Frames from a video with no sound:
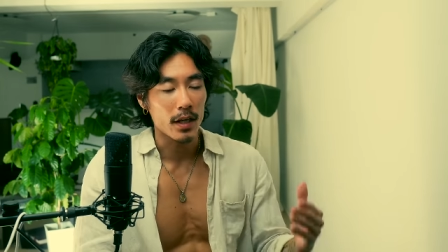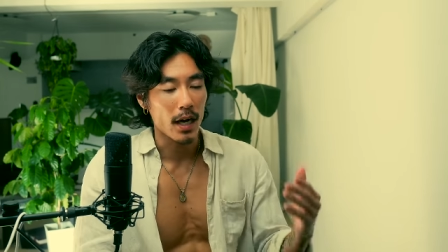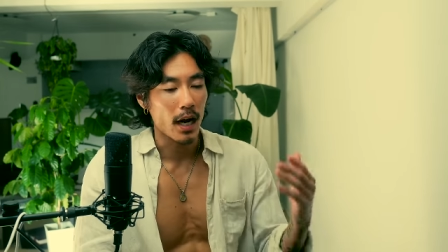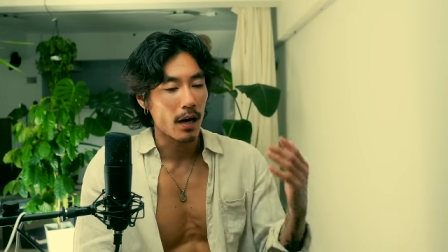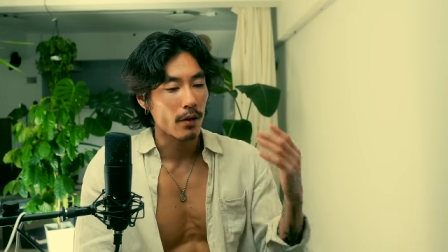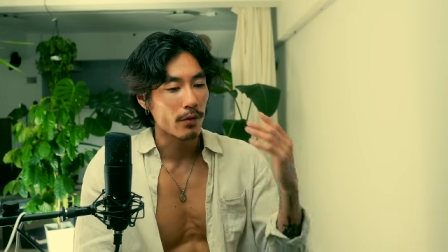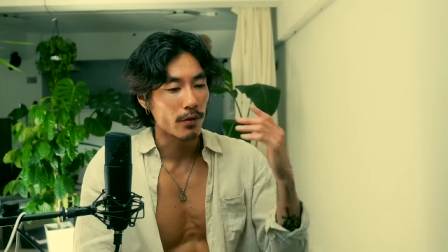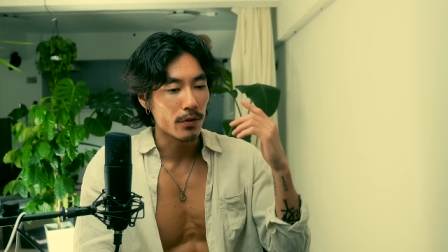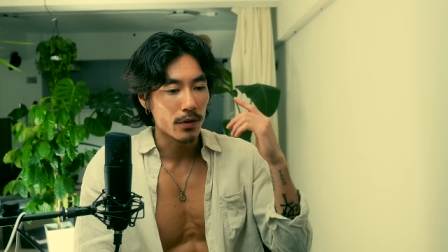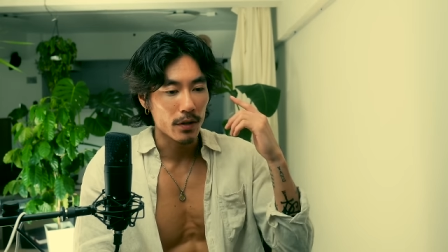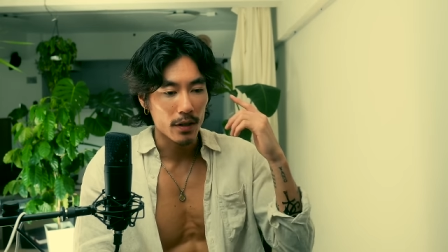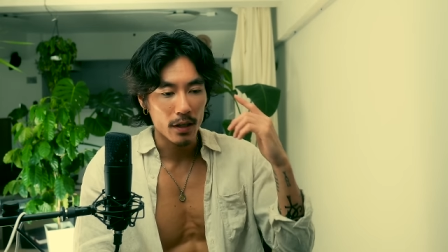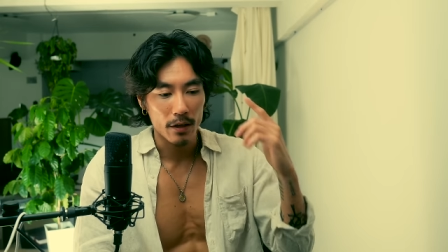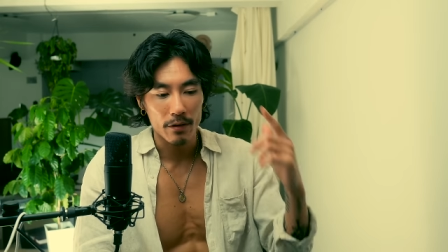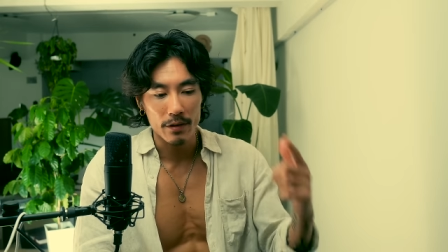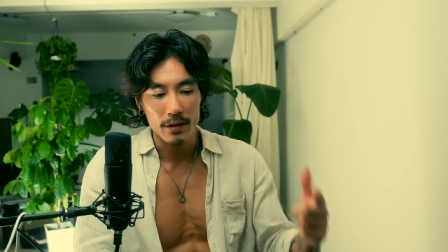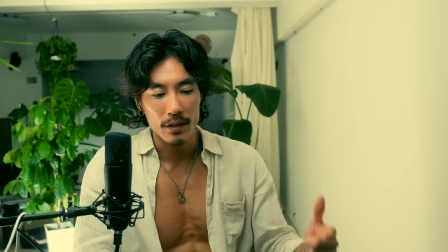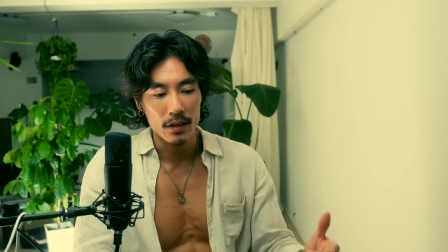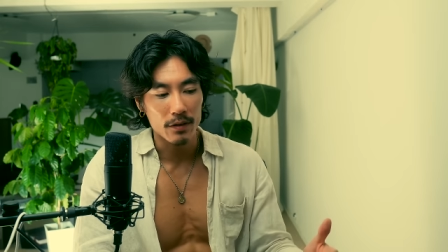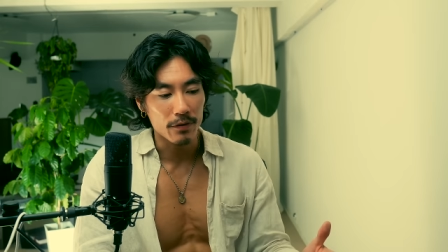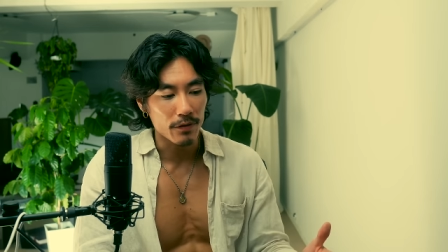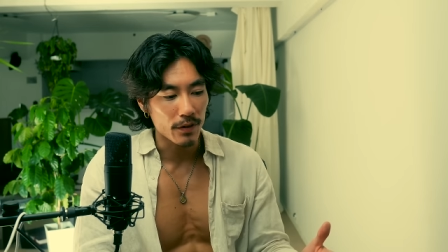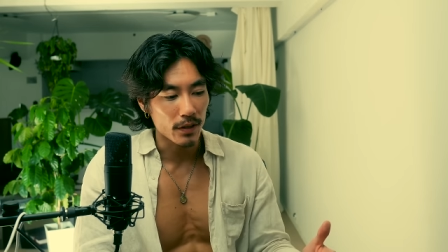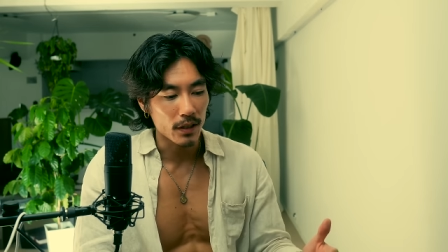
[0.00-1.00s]
how you are
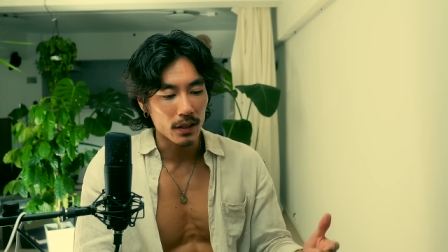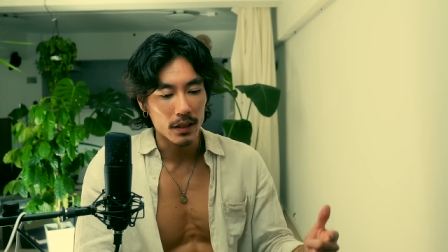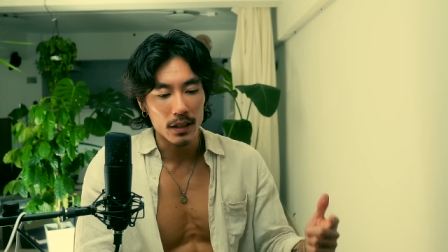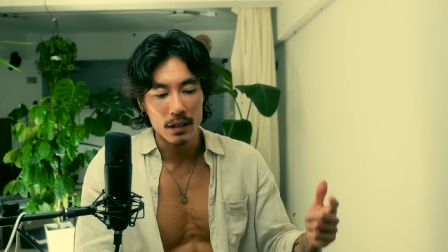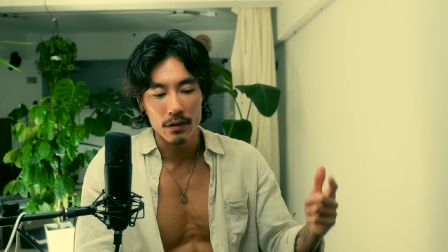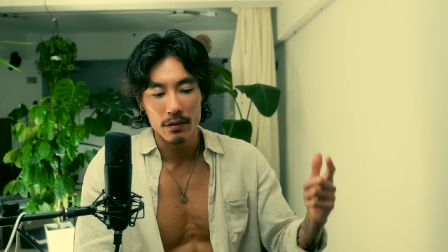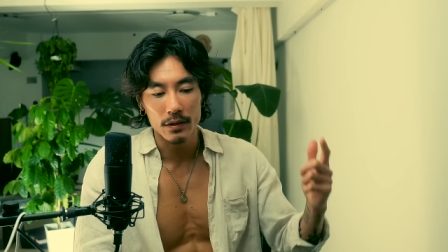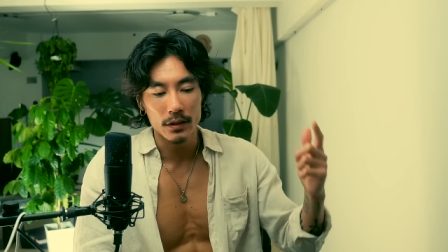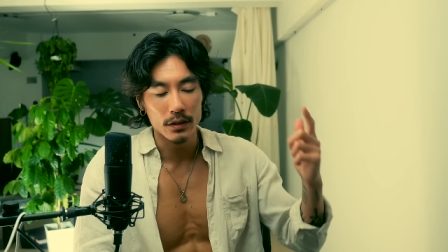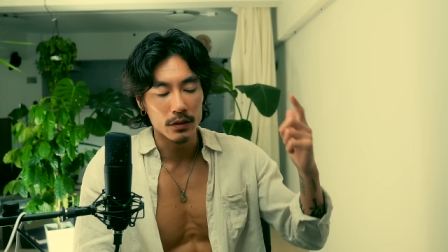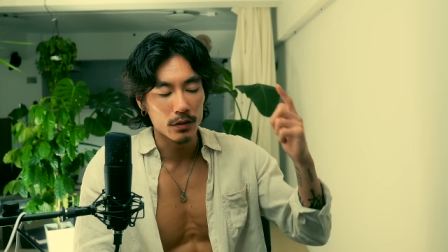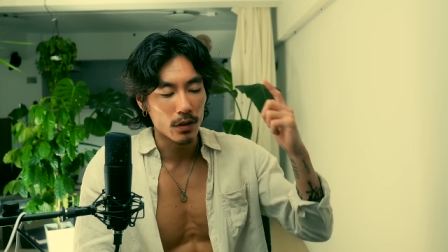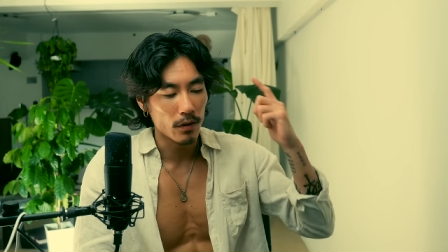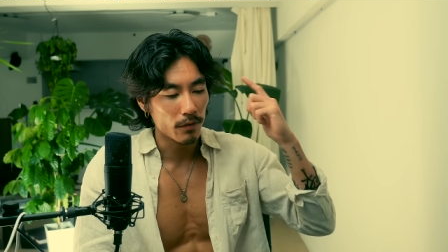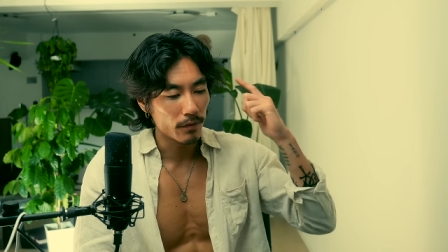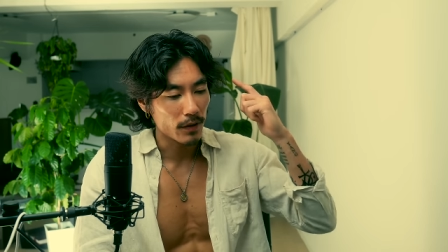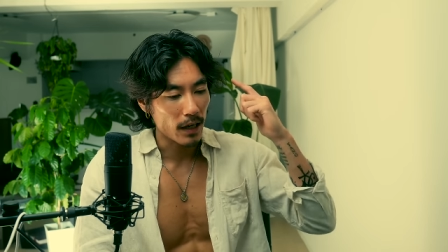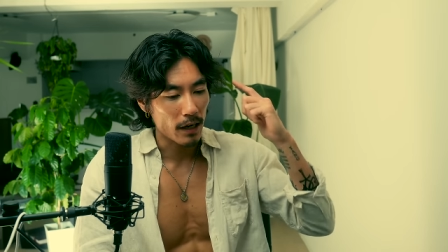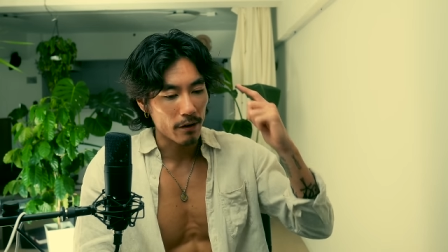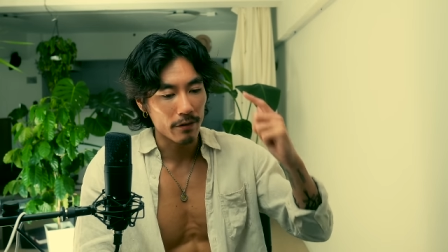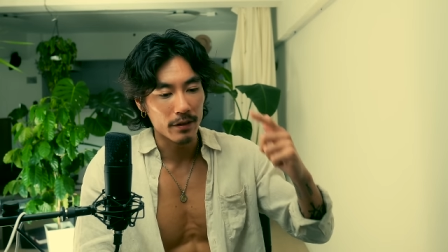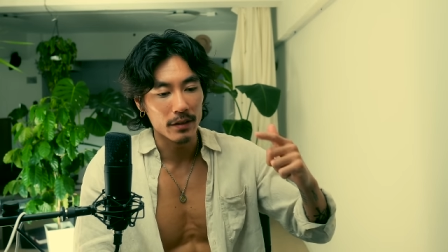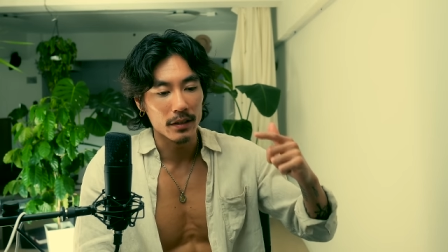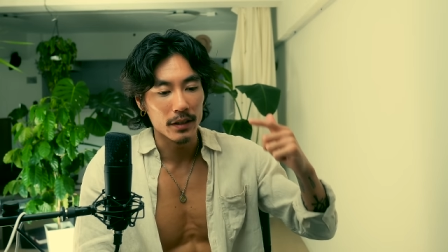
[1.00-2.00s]
currently feeling, how you are
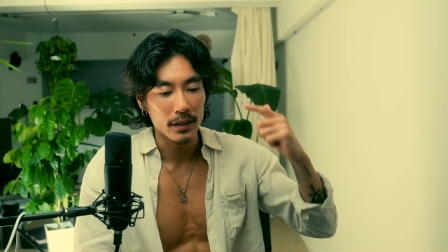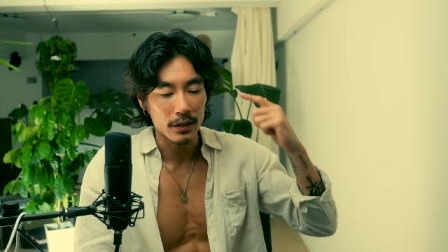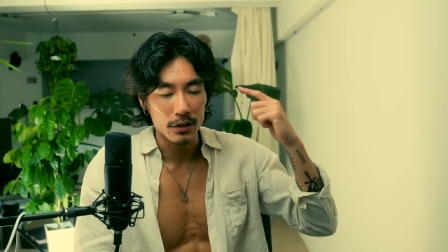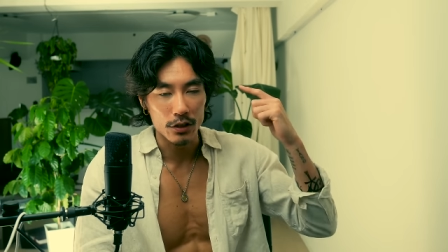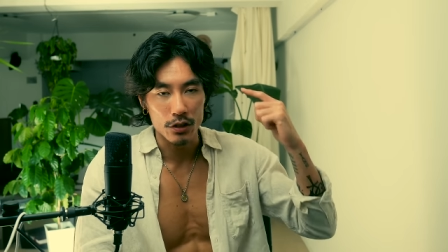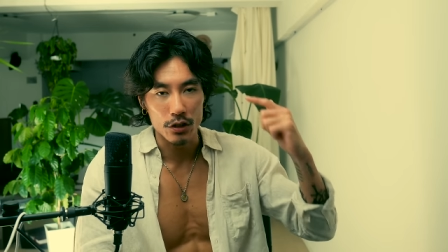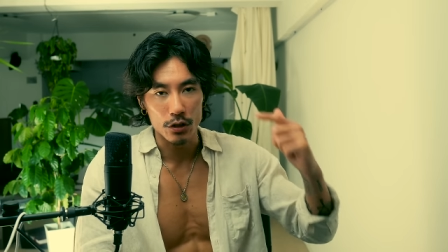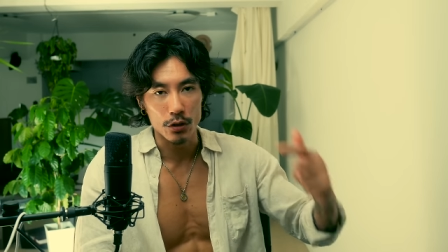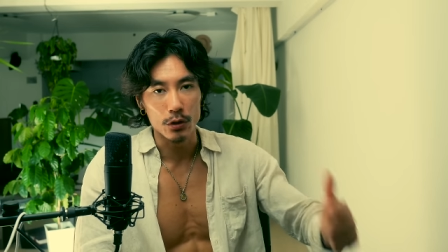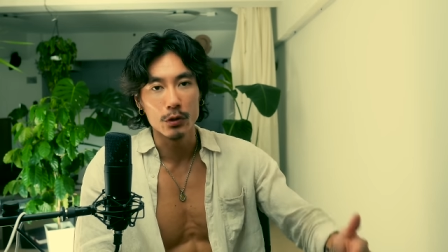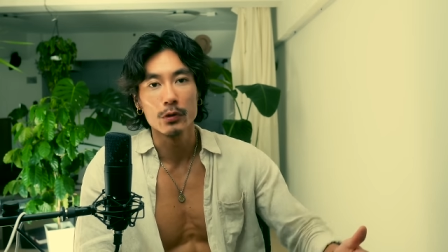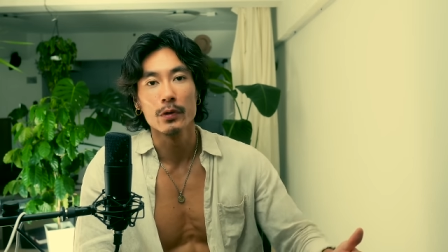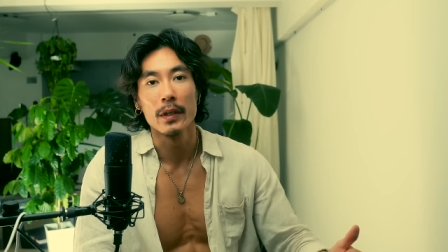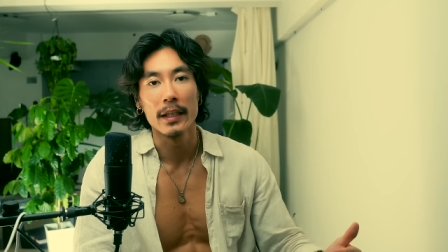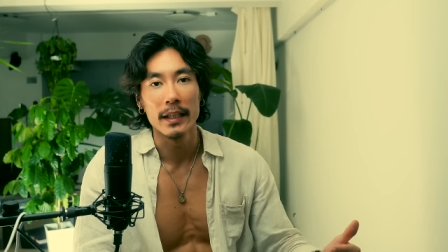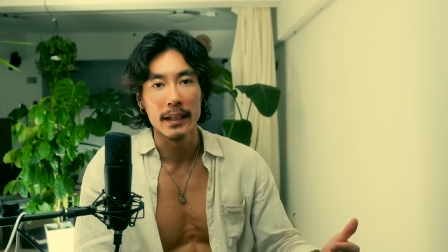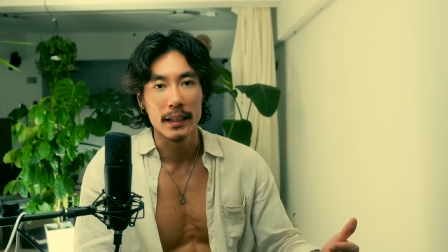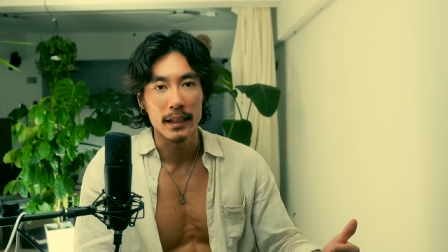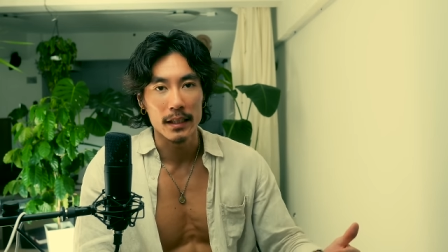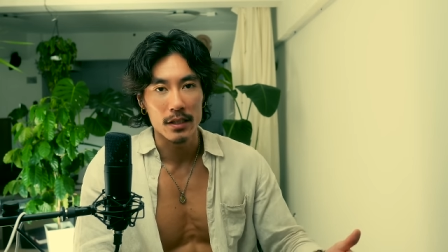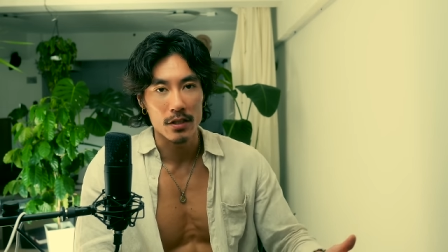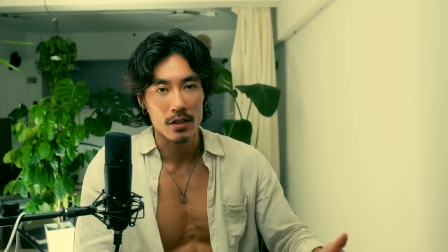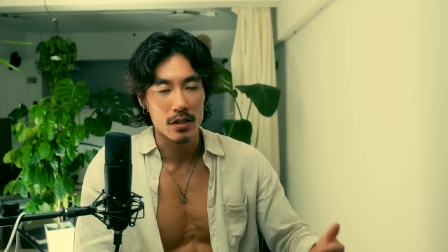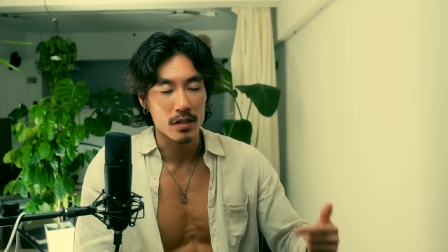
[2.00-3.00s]
currently
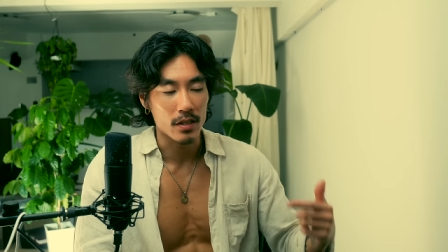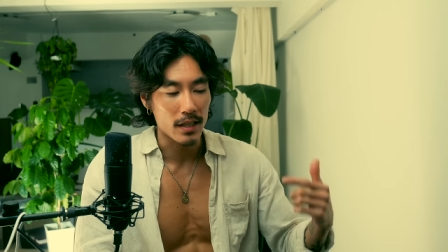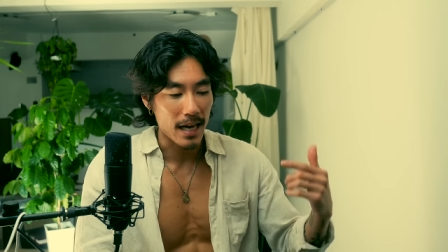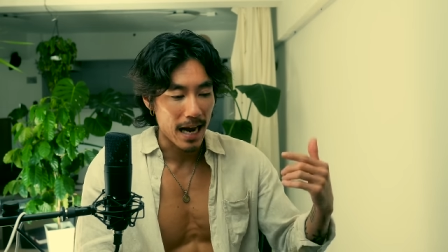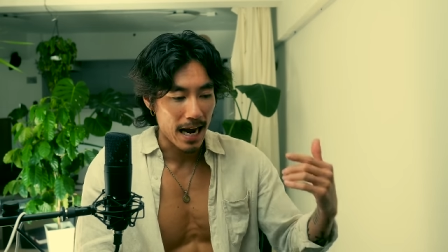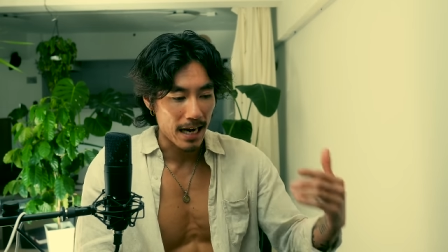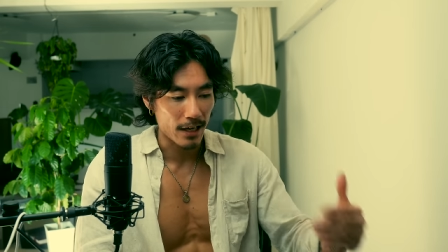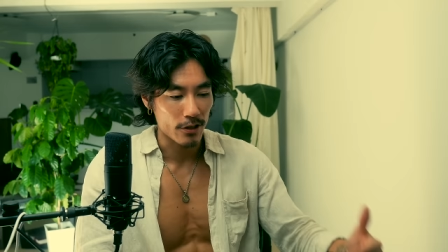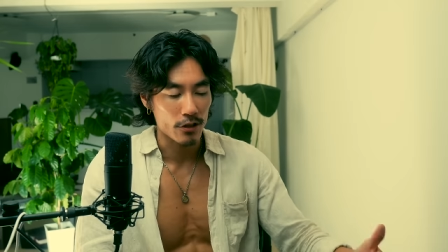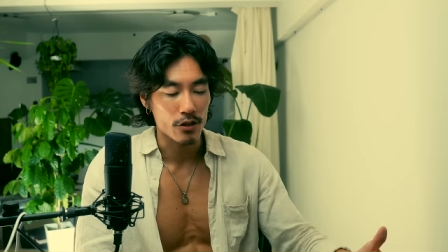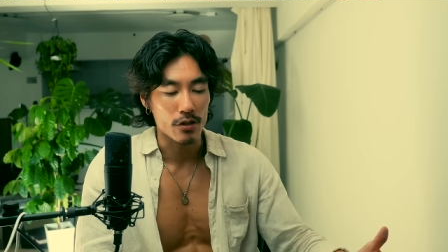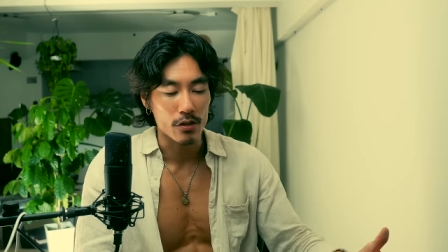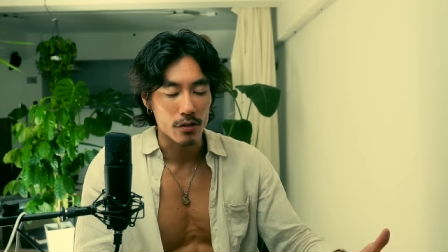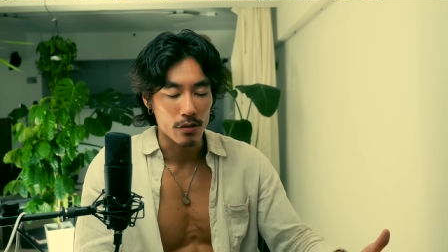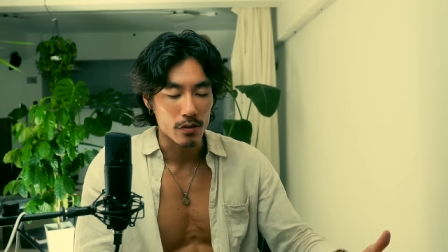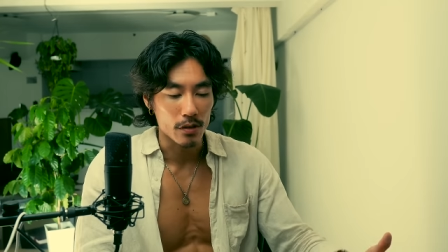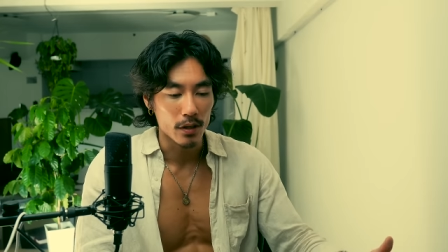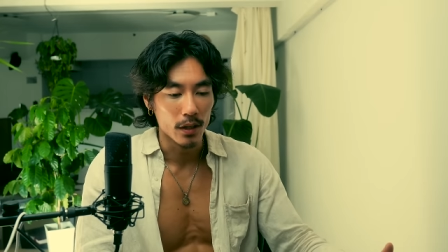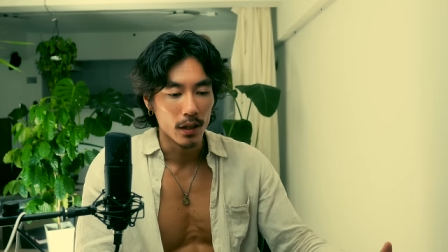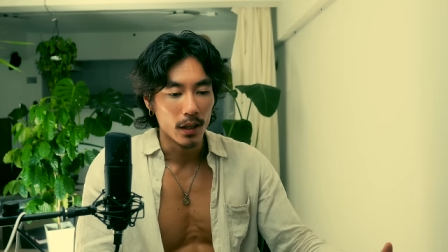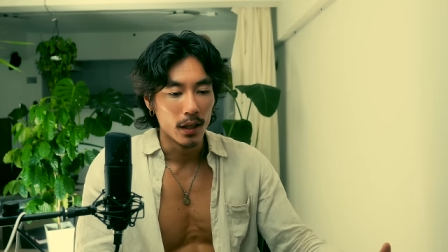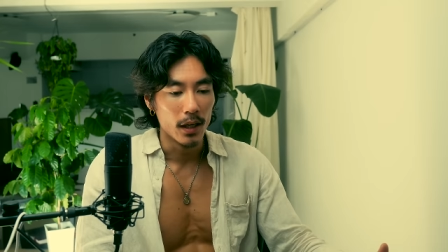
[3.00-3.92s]
doing as an action.